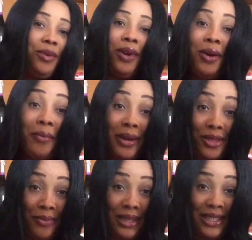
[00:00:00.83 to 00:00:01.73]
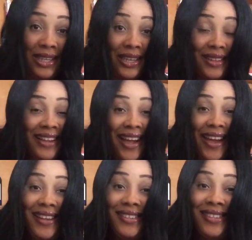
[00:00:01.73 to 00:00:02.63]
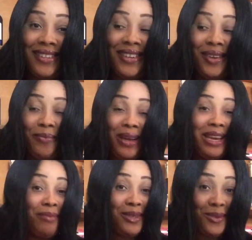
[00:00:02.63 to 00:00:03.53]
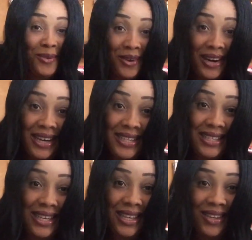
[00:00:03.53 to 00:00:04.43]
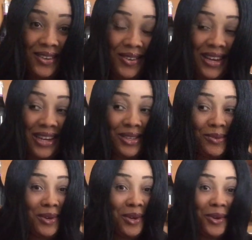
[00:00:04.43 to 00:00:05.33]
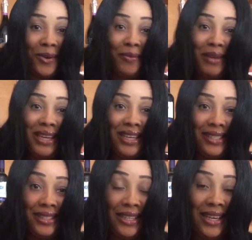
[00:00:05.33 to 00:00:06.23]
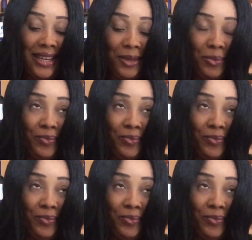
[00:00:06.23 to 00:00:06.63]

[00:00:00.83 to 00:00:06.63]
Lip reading: Welcome back to my channel, guys. My name is Mora Lizzie. You can as well call me Ijele.